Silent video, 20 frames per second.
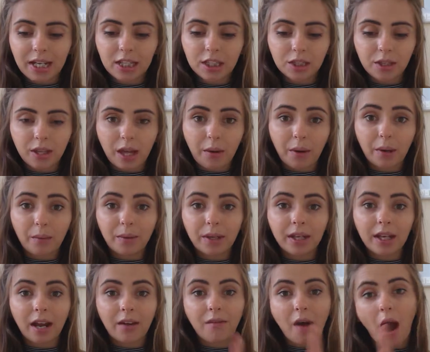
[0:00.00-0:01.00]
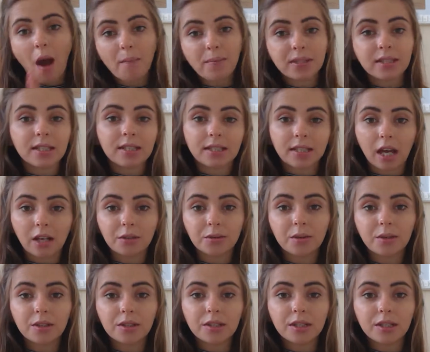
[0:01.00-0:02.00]
it so that way we could have opposite
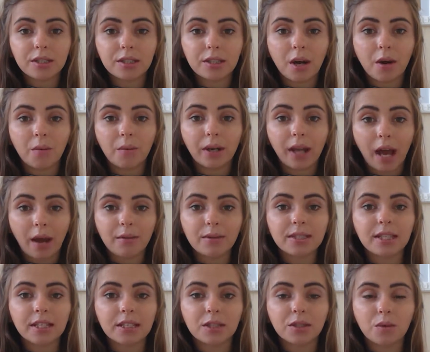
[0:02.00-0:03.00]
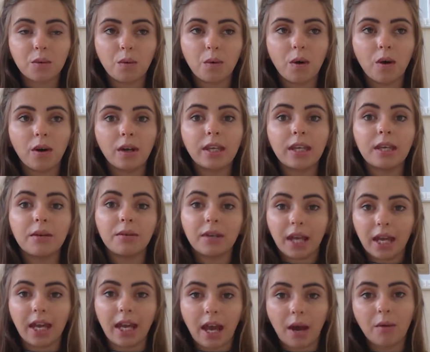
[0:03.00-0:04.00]
schedules. So when I was at school, he would
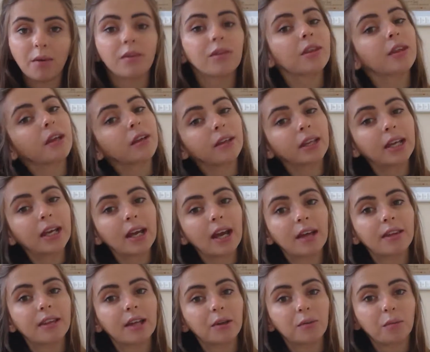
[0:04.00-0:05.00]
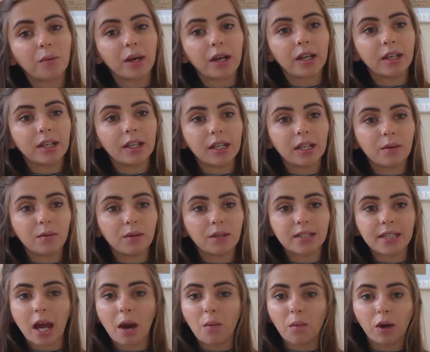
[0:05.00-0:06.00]
hang out with Lily, and then when he
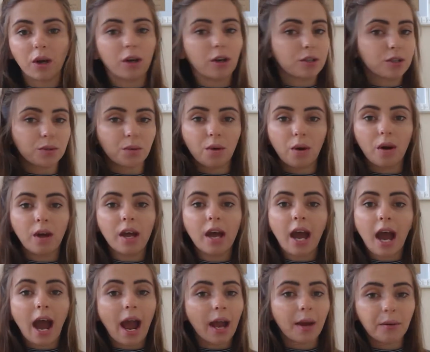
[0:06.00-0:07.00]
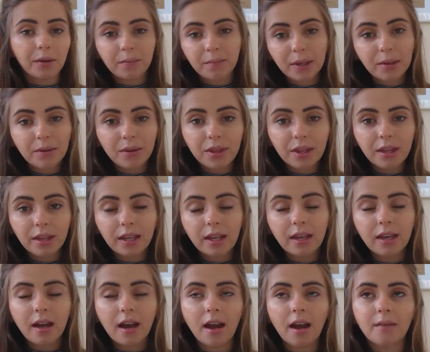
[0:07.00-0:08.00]
was at work or school, I would be with
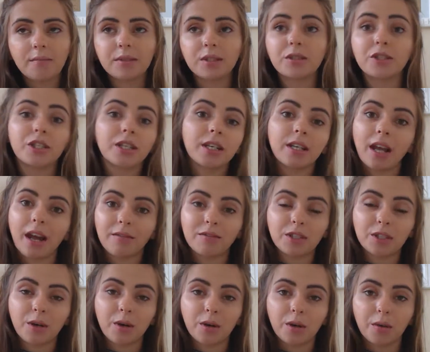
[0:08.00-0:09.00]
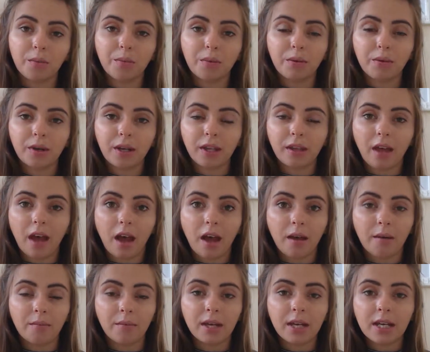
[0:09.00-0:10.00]
Lily. Um, so she didn't have to go to
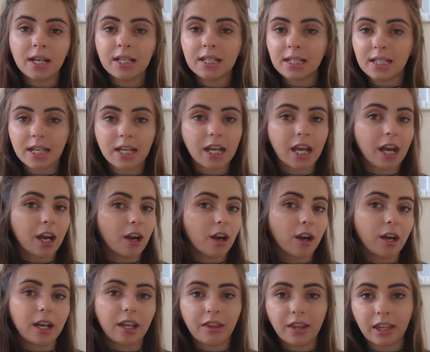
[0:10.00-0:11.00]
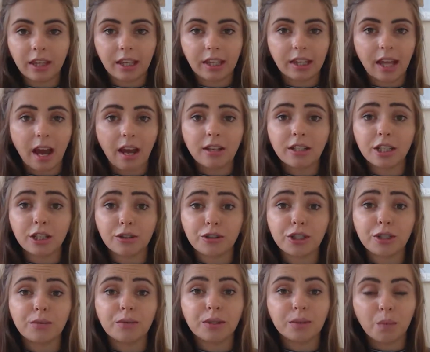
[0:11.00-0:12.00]
um, daycare or anything like that until
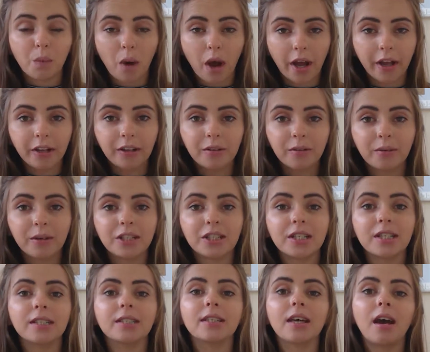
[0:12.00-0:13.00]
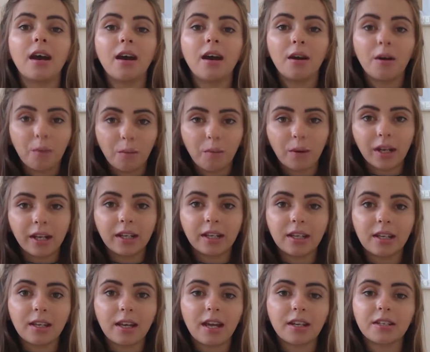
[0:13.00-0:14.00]
she was one, which is when
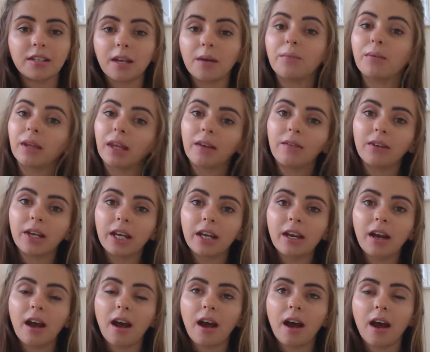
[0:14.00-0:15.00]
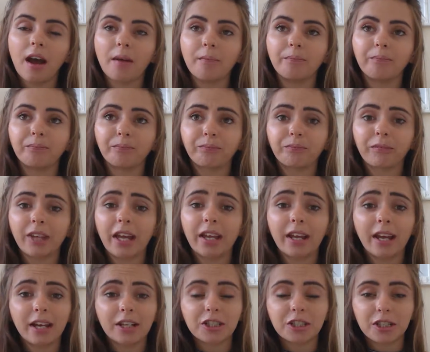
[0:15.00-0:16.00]
he ended up leaving. Um, and
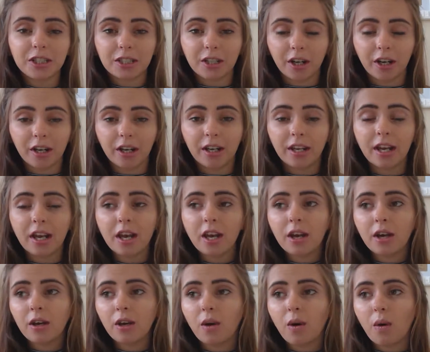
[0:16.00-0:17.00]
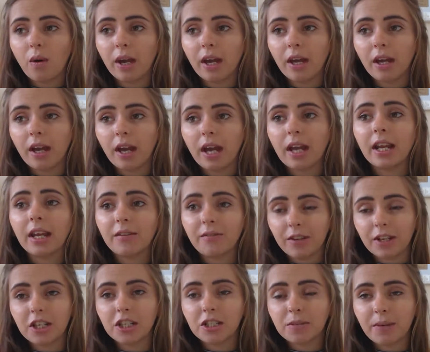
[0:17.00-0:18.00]
I actually started going, and I
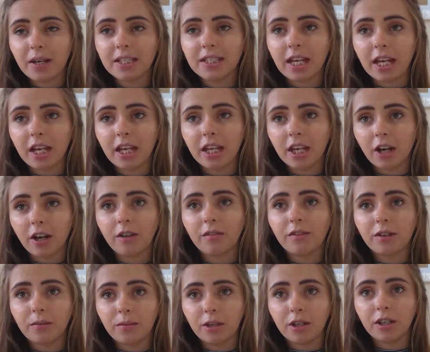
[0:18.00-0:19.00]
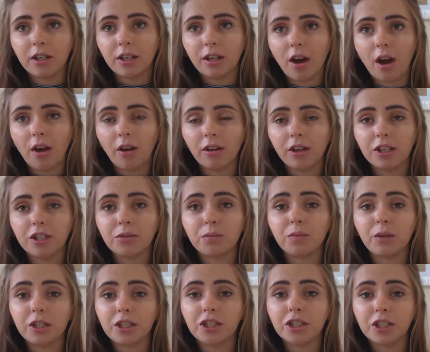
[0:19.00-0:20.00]
finished my second year of community college
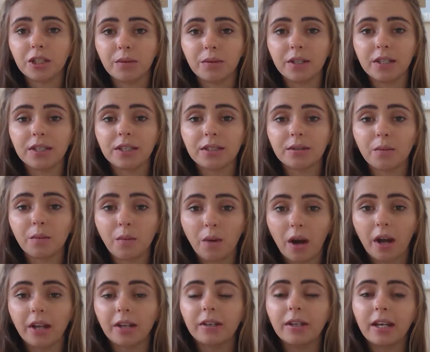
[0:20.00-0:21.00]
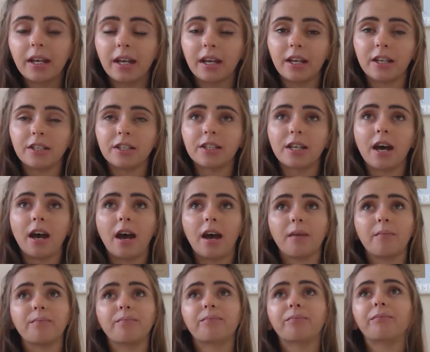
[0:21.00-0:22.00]
when she was one, and
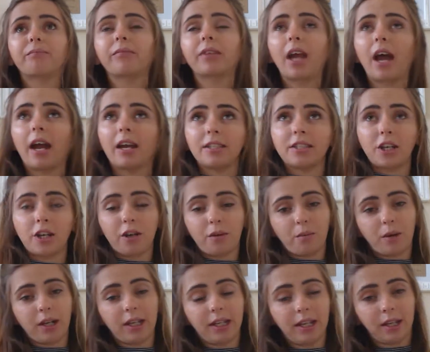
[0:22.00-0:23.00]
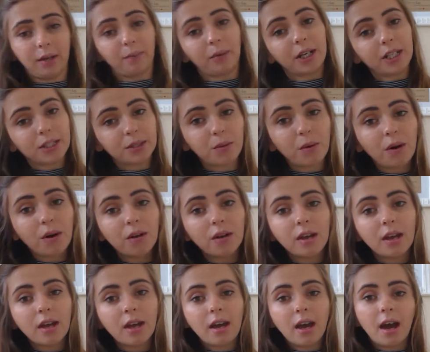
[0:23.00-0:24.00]
um, I started working at a preschool,
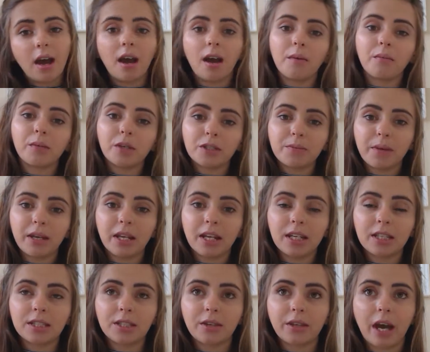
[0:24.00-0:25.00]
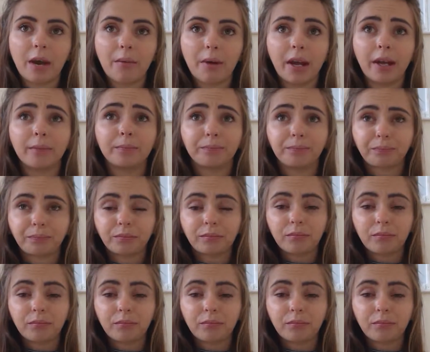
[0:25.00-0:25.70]
um, which made it so that way